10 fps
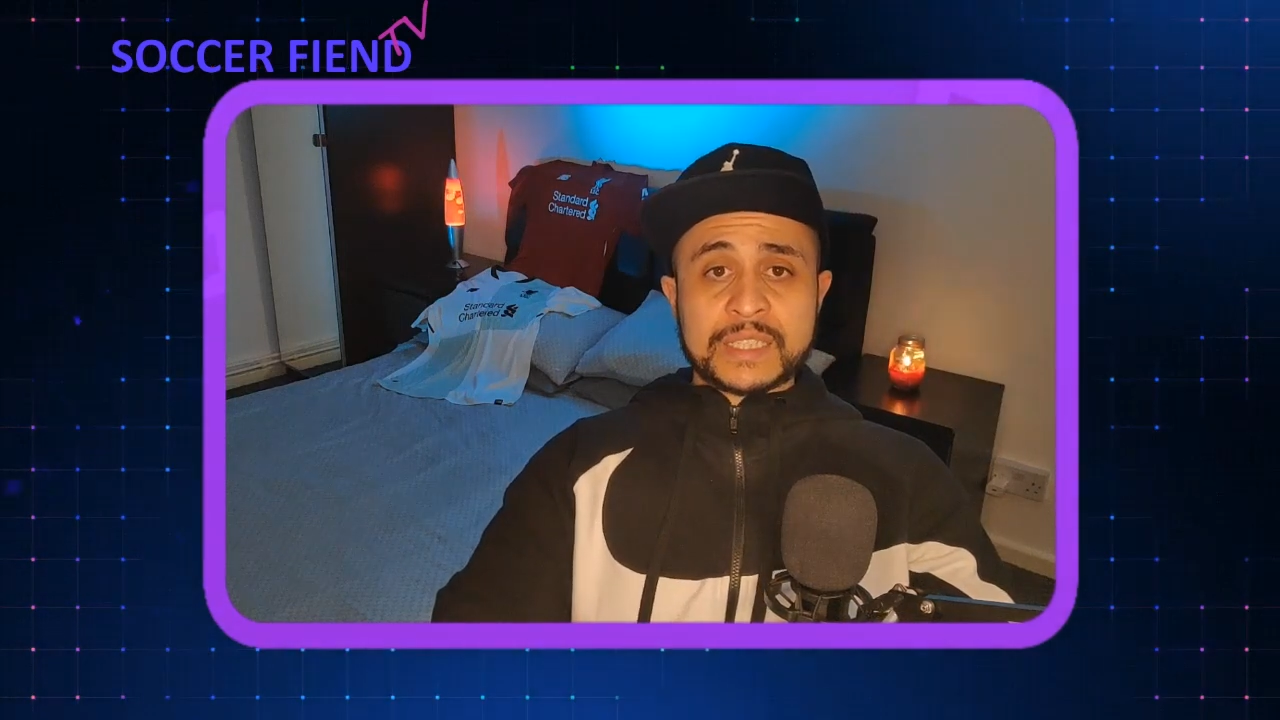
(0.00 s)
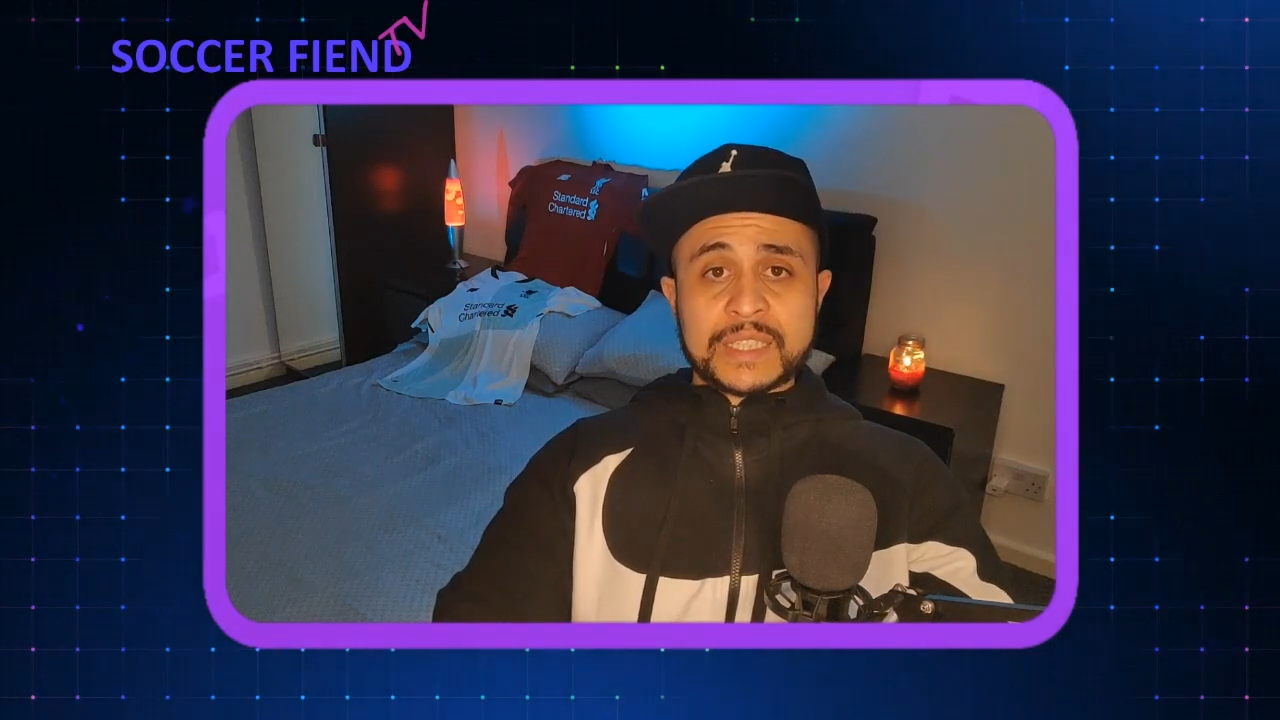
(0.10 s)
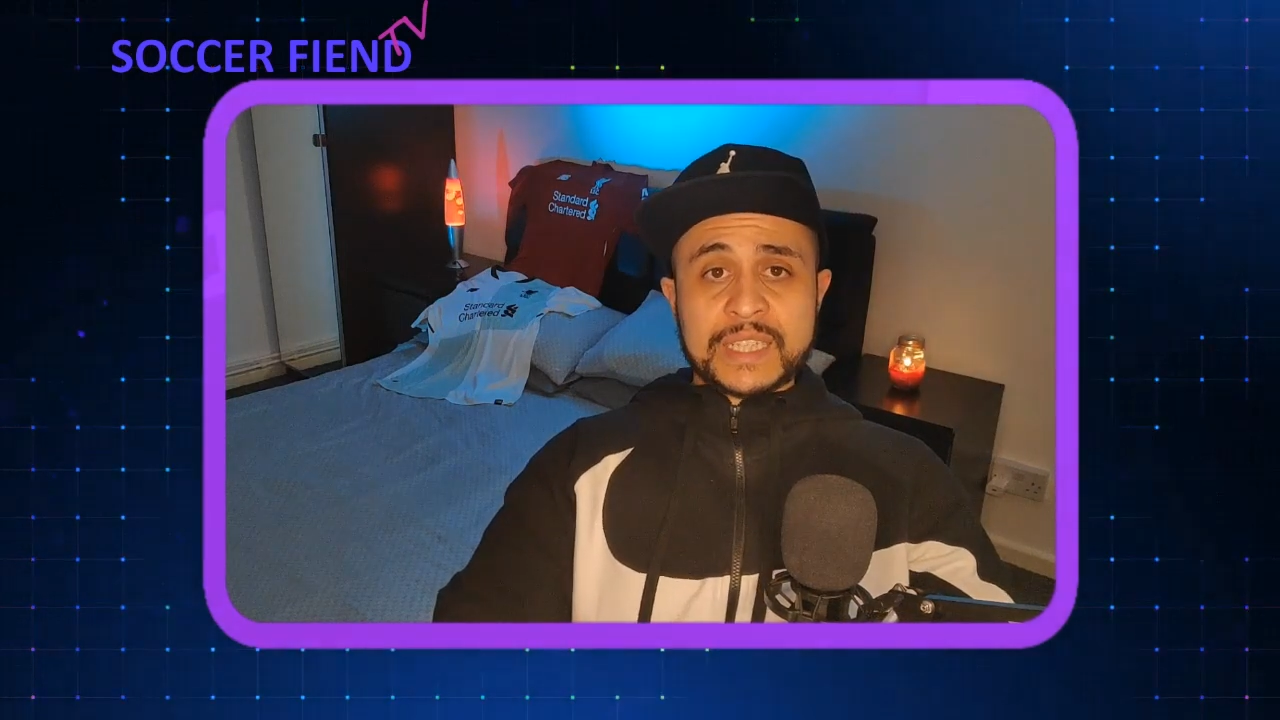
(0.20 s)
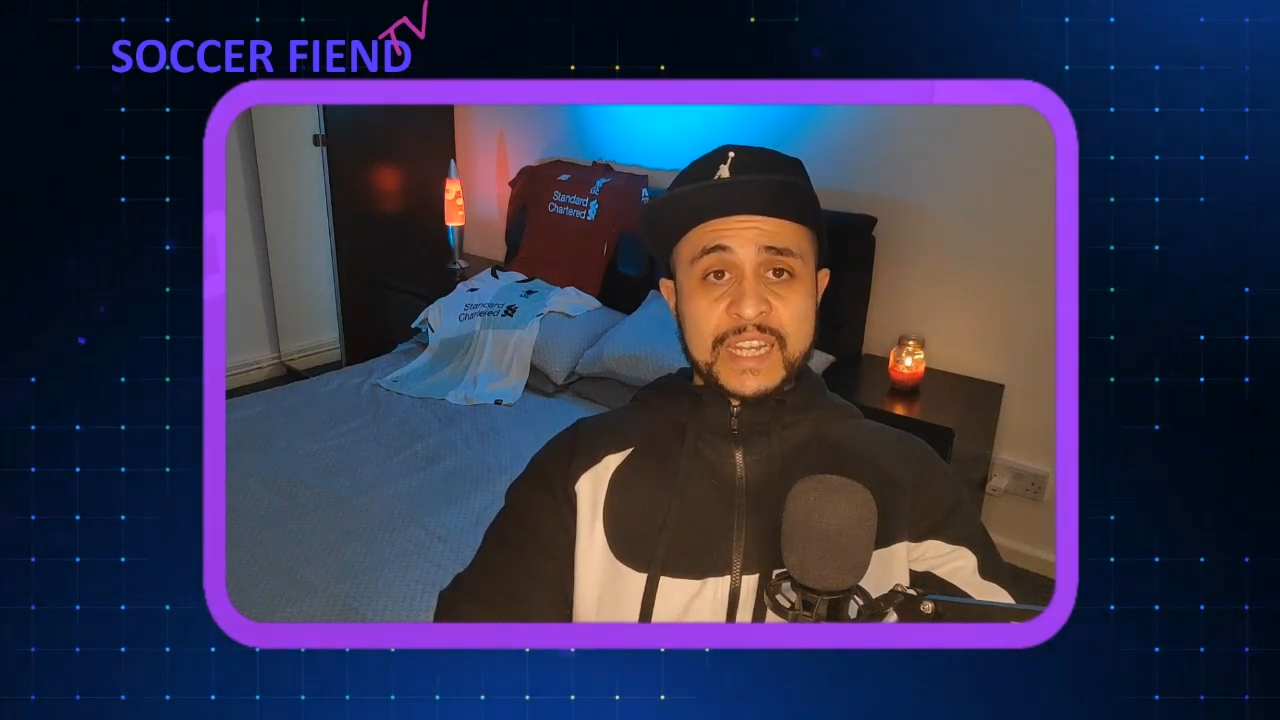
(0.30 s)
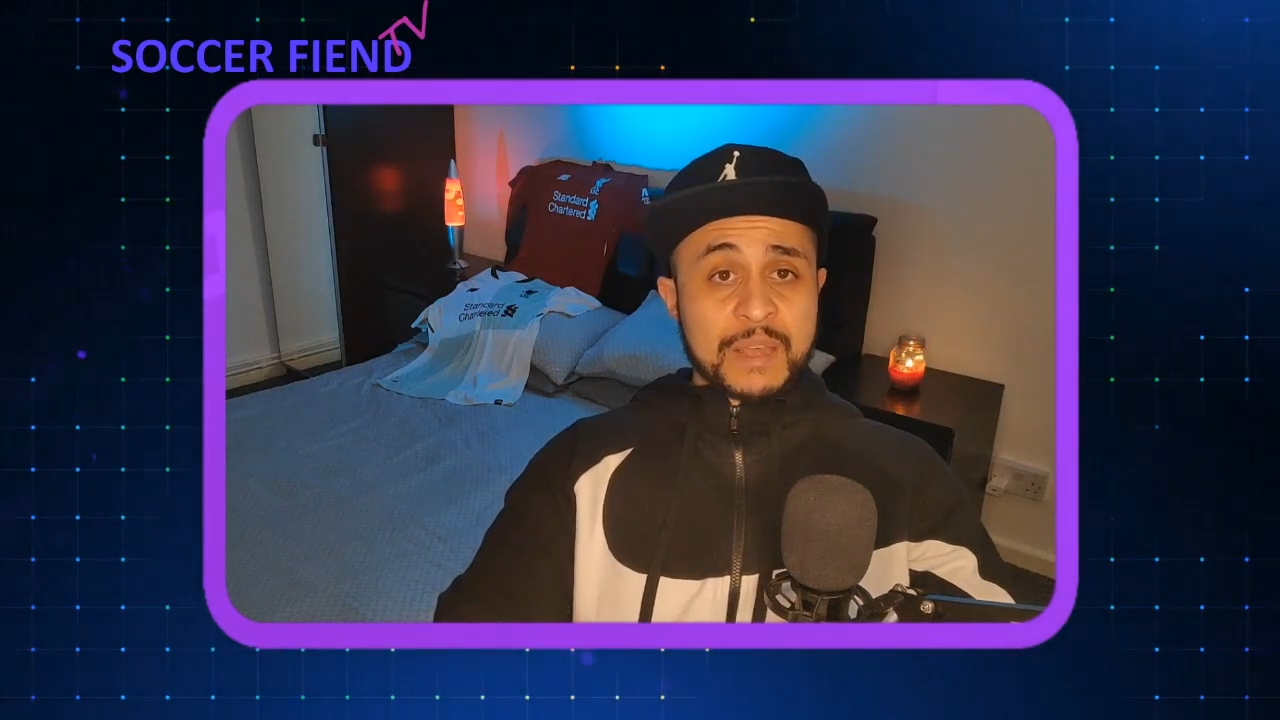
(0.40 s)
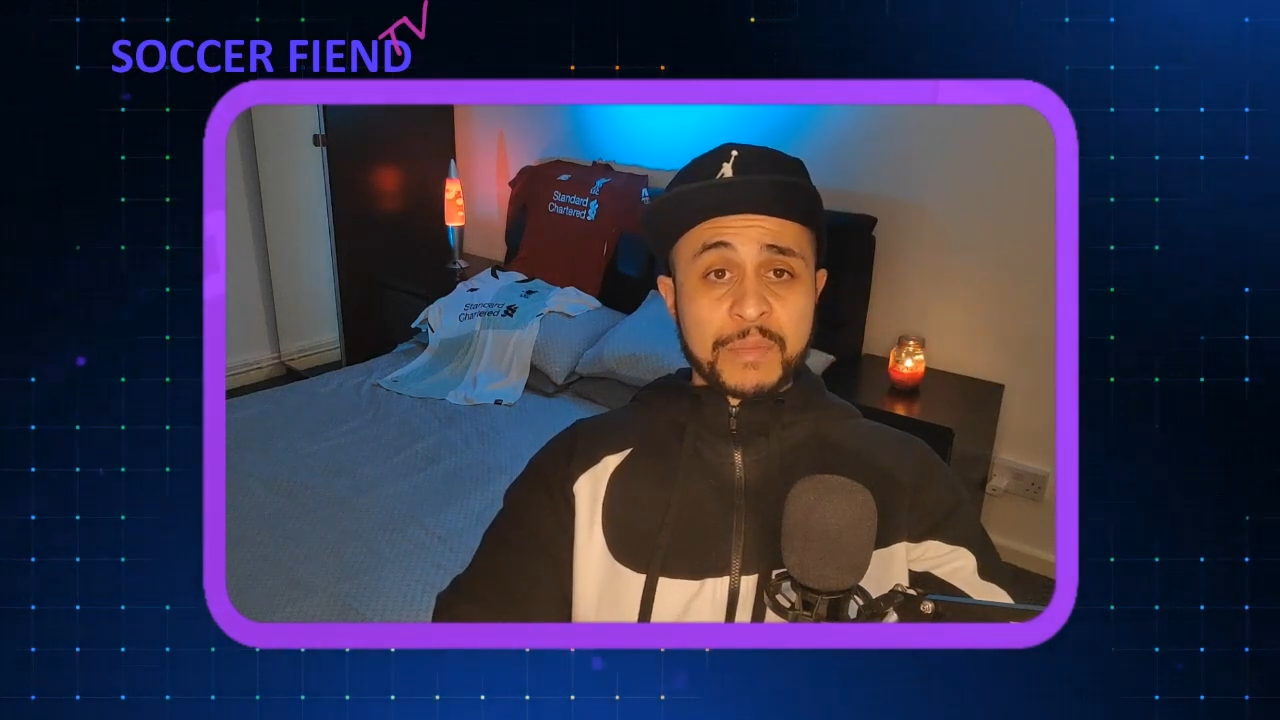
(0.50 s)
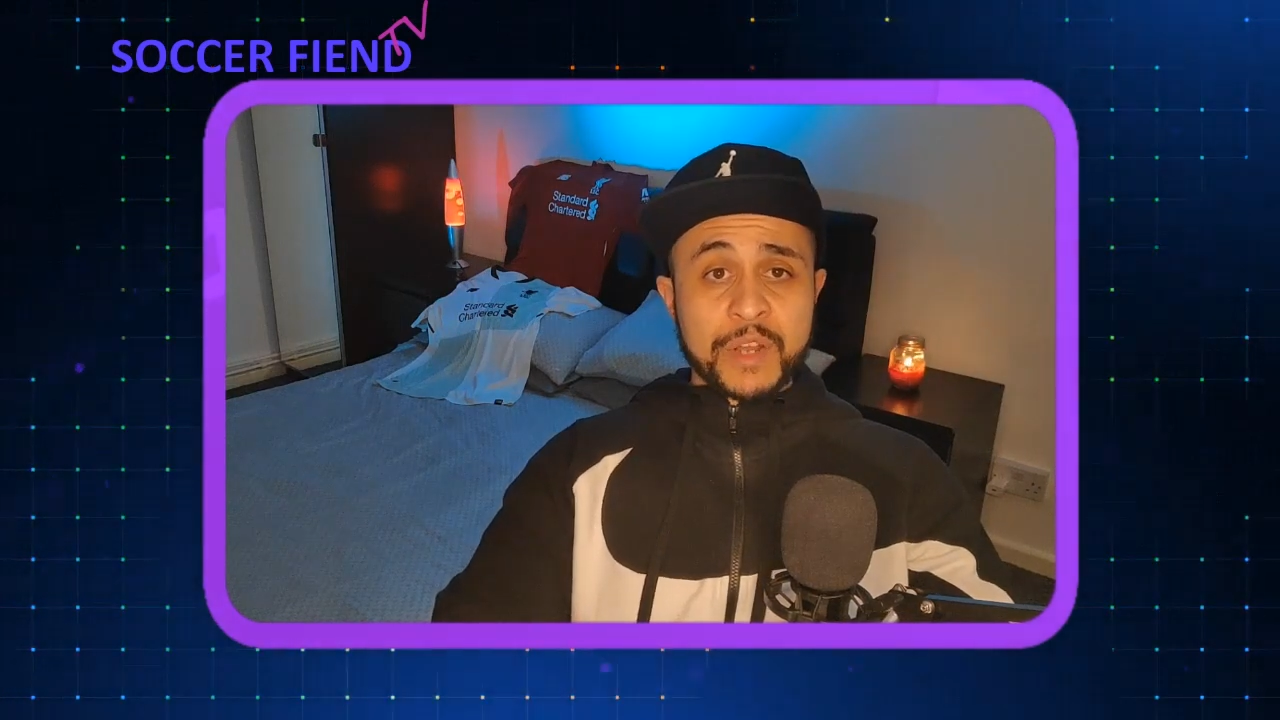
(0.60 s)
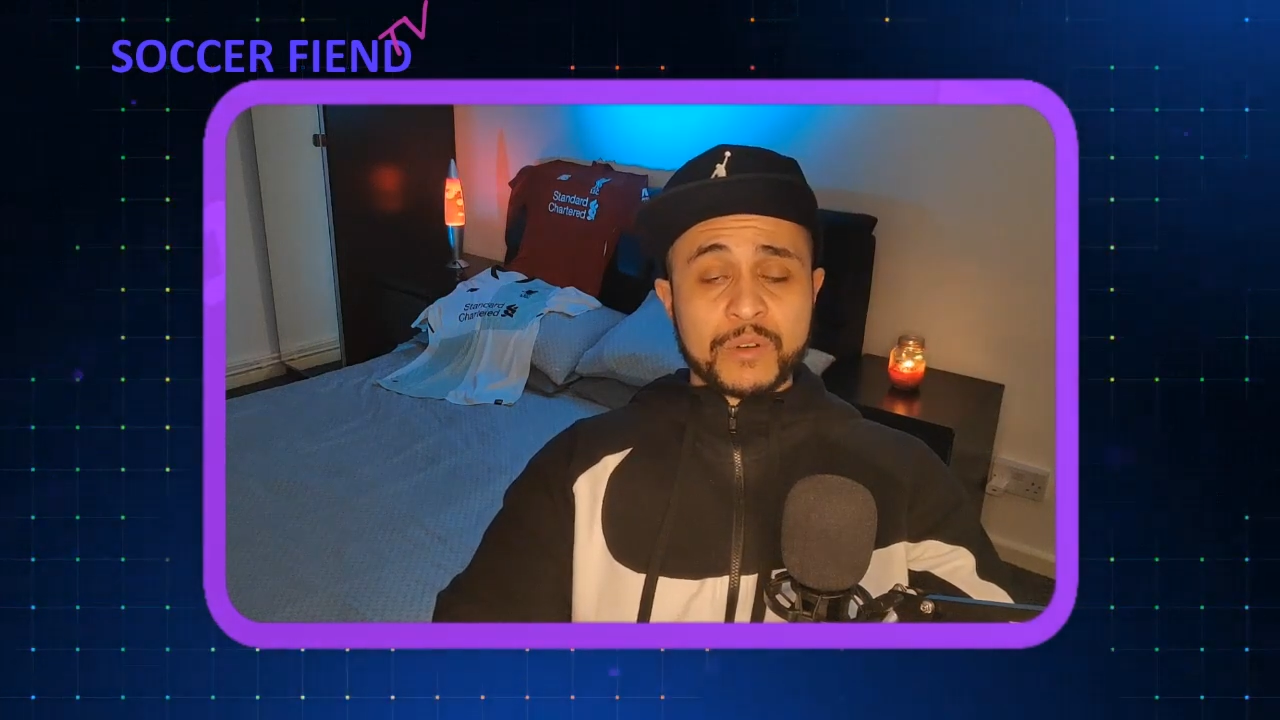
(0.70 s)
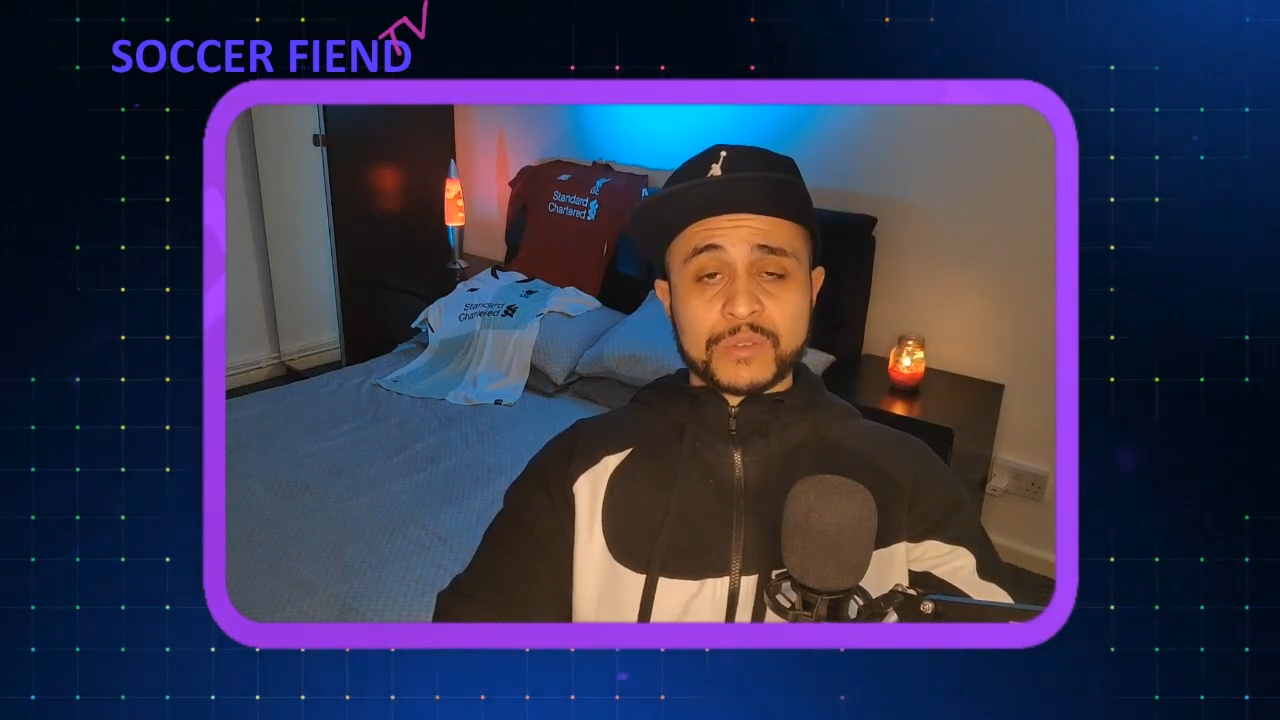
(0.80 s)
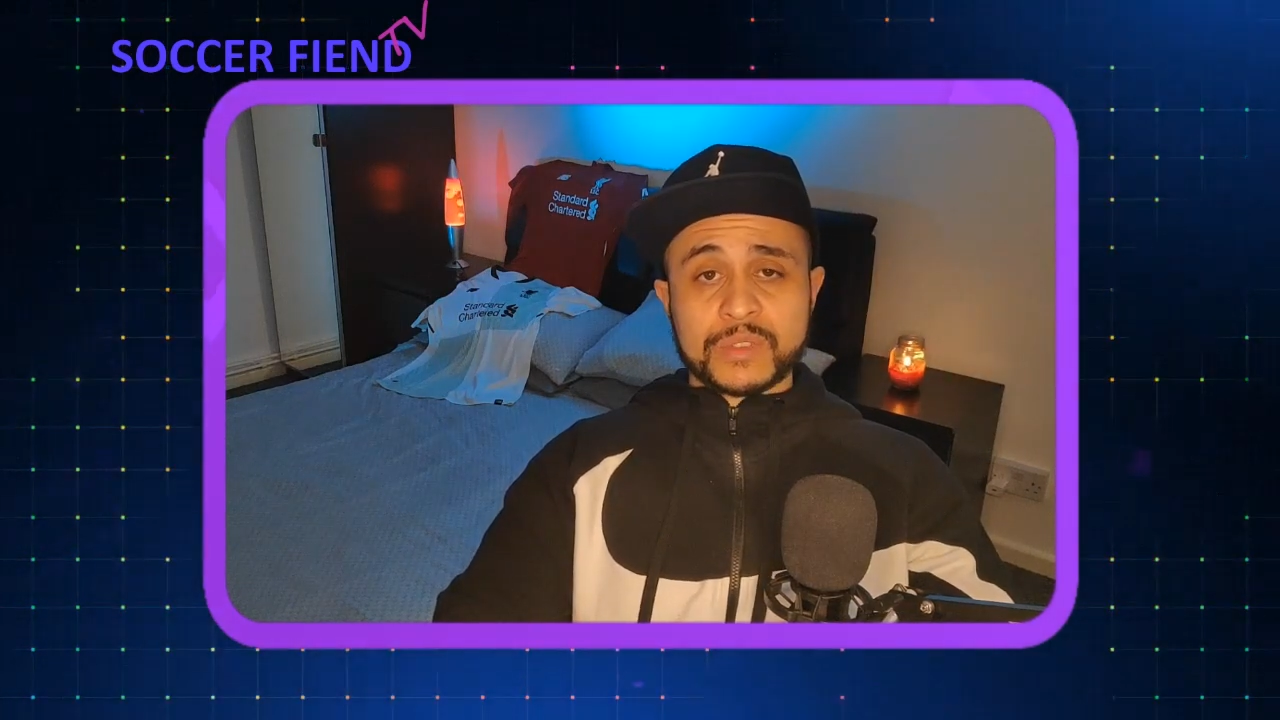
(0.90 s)
then let me
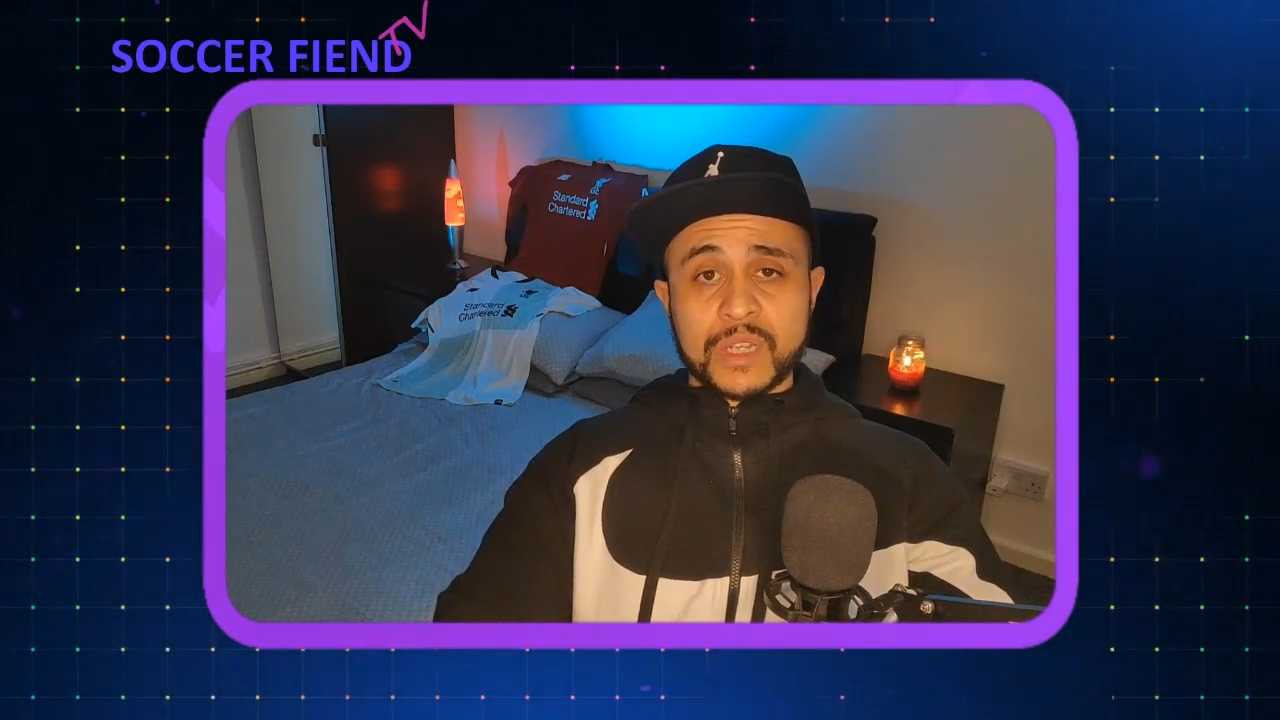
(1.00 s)
know.